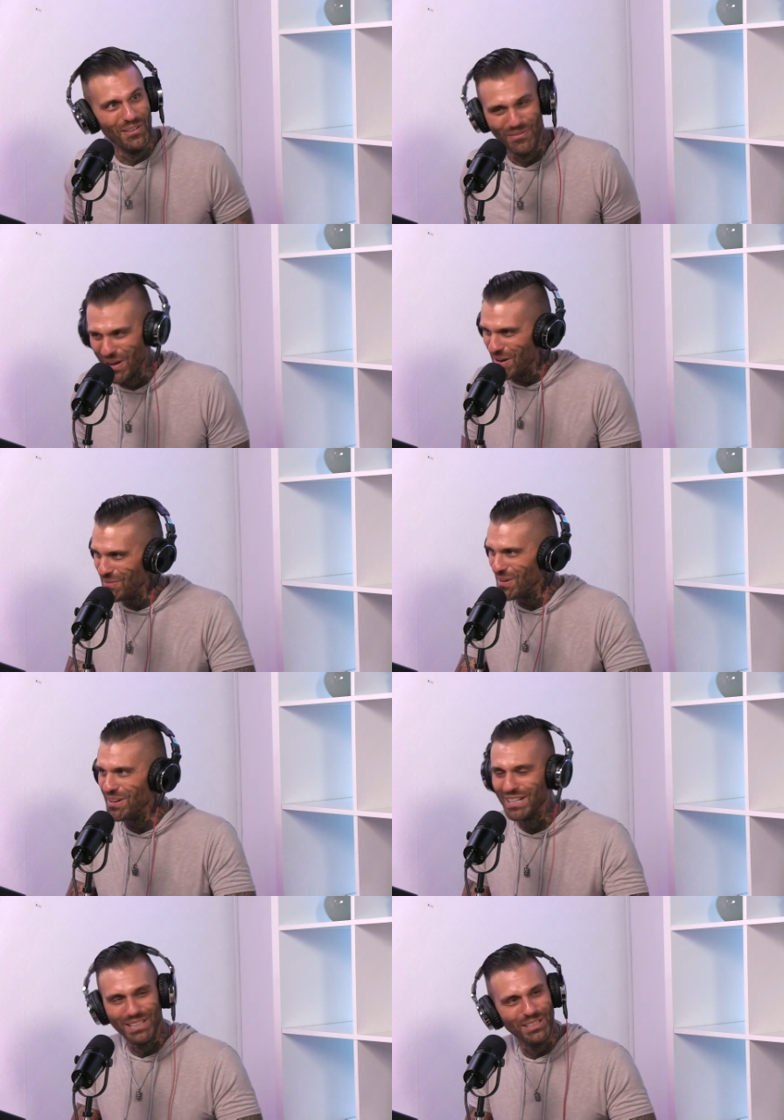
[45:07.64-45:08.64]
very,
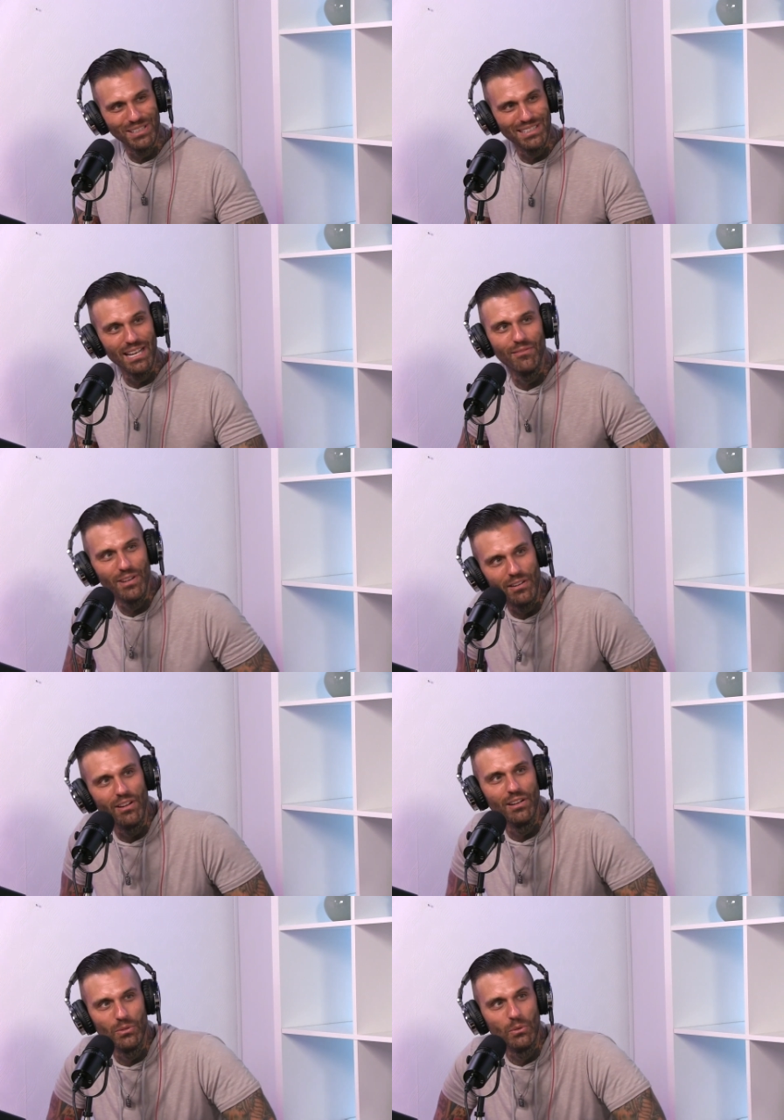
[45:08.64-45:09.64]
very clear cut, very,
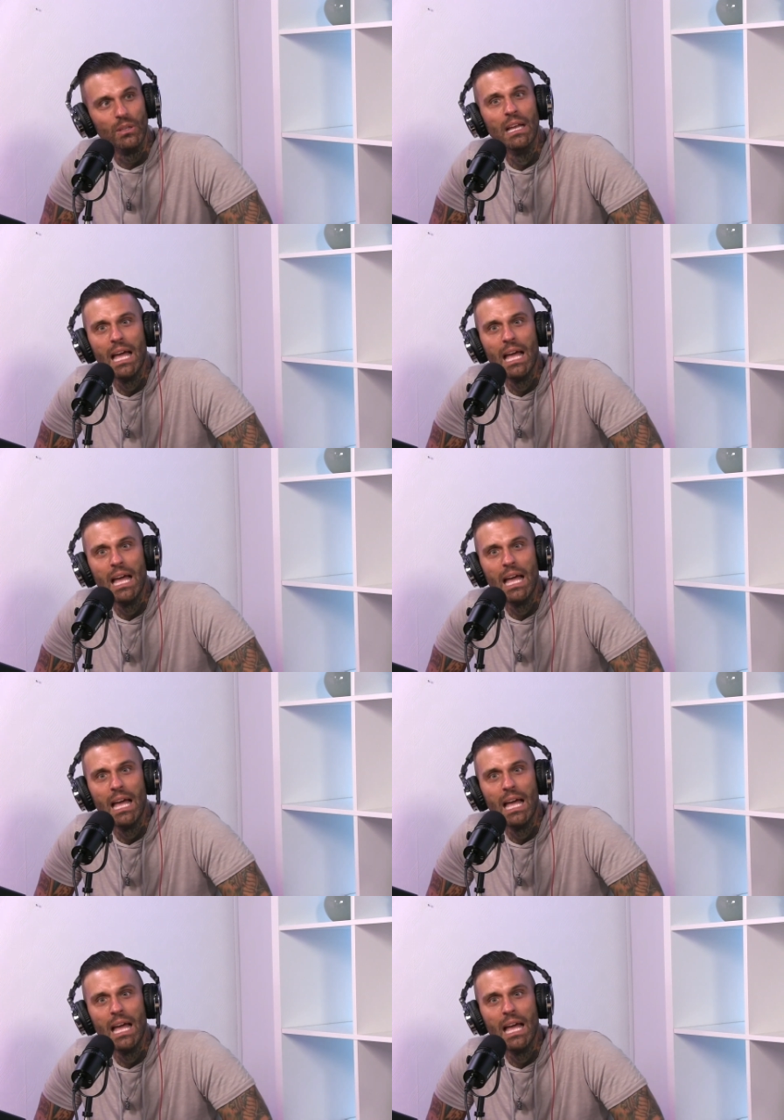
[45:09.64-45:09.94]
very cool.